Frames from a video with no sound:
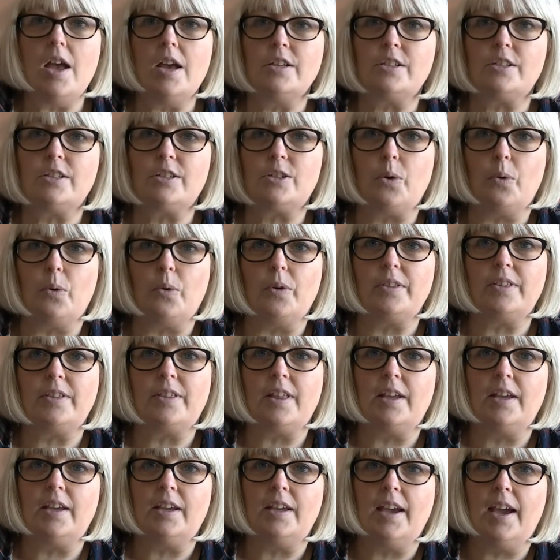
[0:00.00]
So
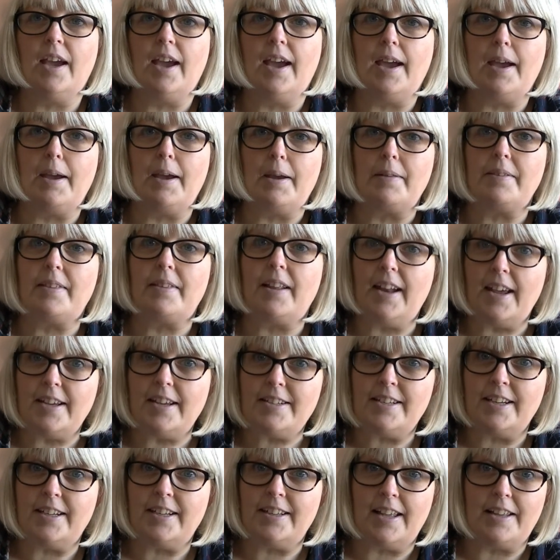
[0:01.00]
the
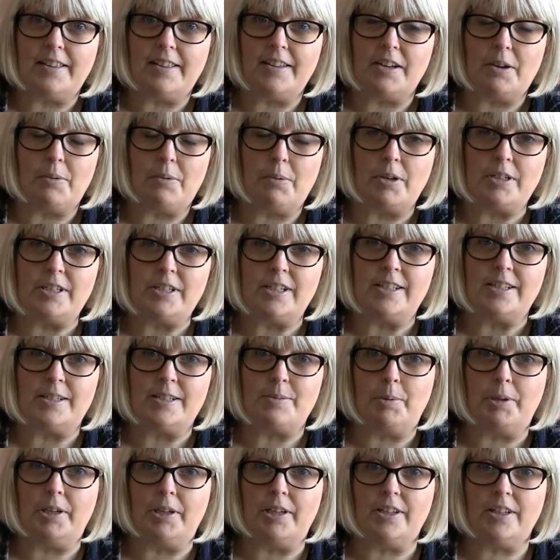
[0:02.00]
last thing then that I wanted to
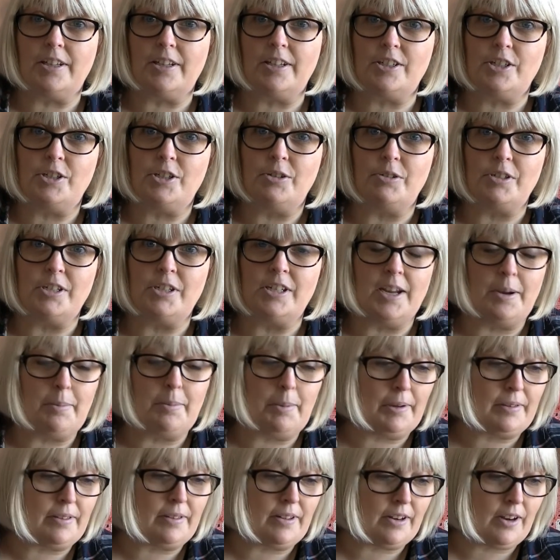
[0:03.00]
speak to you today
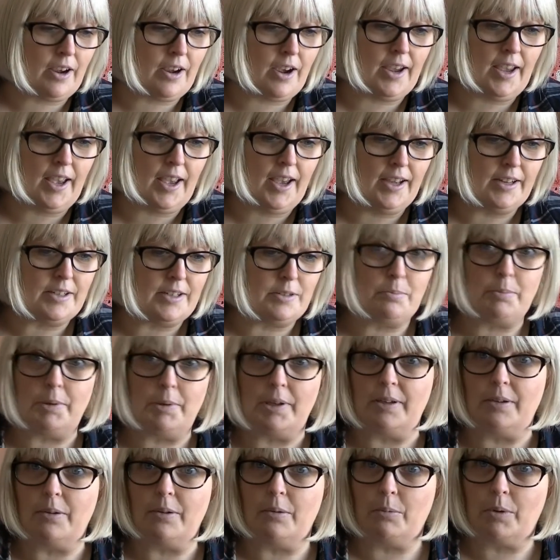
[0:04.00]
about that I had
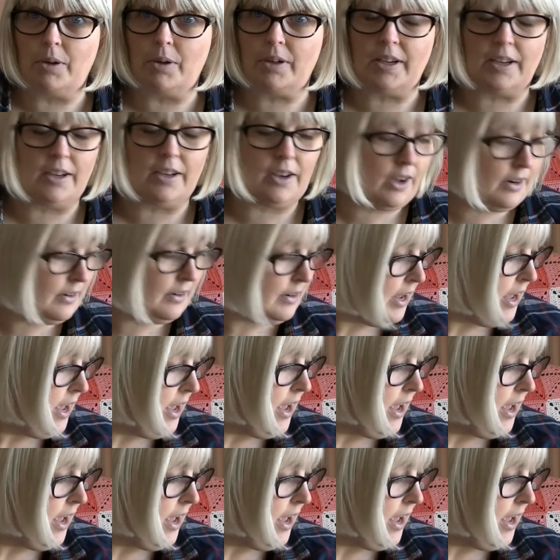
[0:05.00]
been working on